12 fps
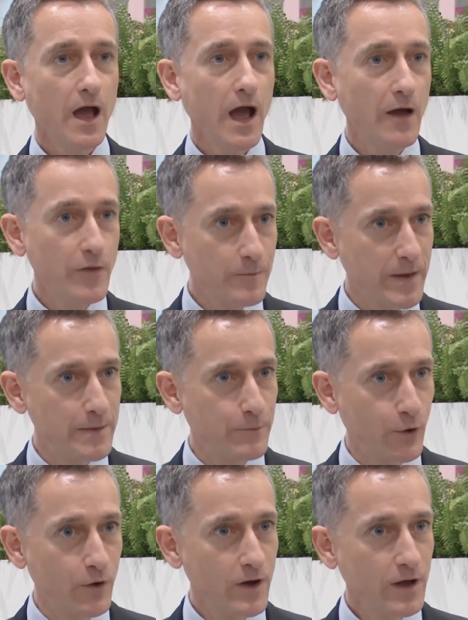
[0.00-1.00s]
other
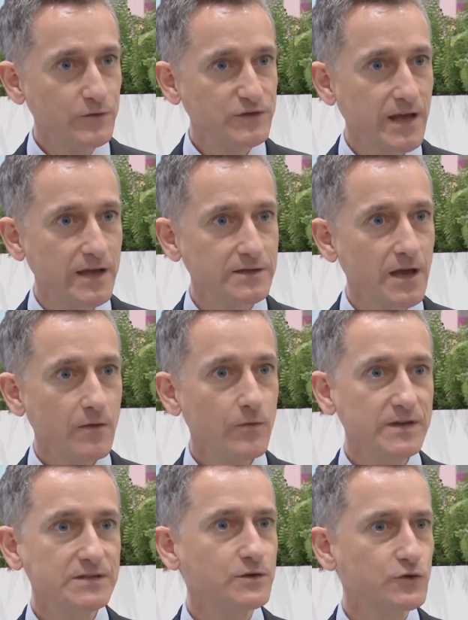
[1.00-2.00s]
people have said
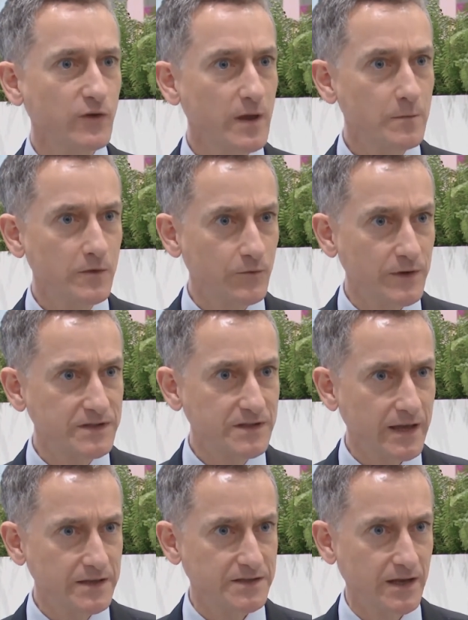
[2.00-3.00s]
this is a treatment for
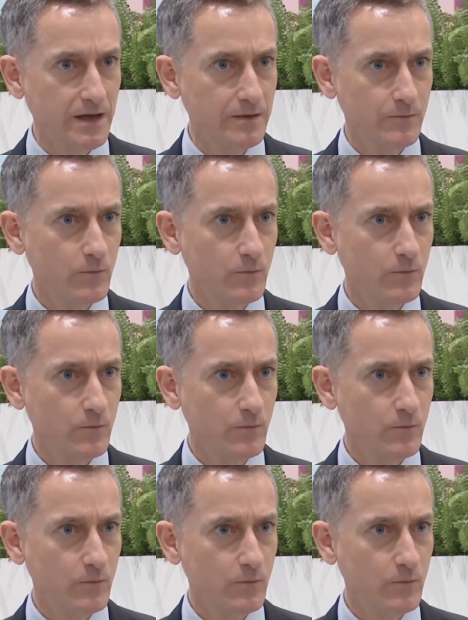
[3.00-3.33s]
dyslexia,